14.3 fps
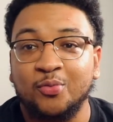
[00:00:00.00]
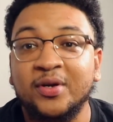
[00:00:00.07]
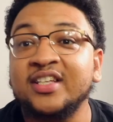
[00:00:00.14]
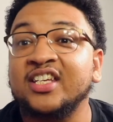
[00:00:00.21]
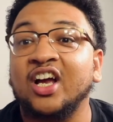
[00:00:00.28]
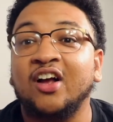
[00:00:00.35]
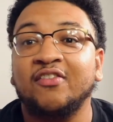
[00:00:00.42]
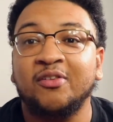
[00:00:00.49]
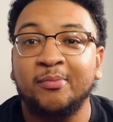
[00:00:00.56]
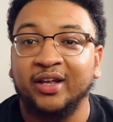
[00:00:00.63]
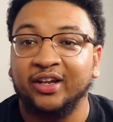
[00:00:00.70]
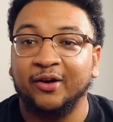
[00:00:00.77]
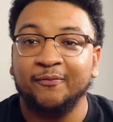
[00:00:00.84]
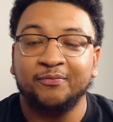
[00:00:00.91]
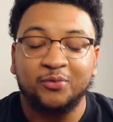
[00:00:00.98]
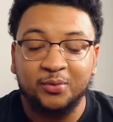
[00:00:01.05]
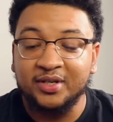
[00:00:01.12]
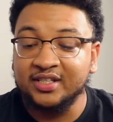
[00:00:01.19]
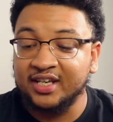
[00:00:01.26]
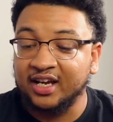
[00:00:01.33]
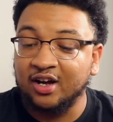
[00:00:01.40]
We can take off
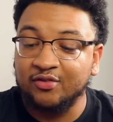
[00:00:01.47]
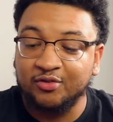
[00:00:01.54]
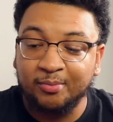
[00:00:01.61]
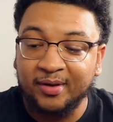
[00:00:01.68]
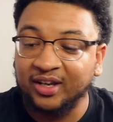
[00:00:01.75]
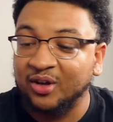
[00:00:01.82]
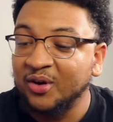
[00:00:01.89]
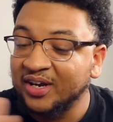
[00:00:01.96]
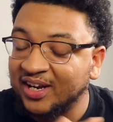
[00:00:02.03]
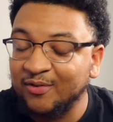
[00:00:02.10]
LaMelo.